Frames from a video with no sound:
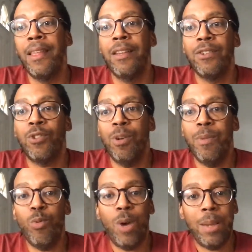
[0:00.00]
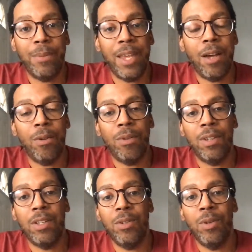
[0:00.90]
it's going to be wiped out
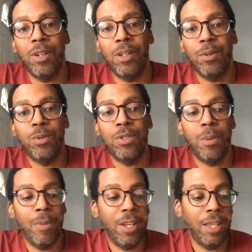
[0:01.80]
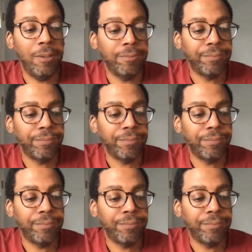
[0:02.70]
and you're going to lose your money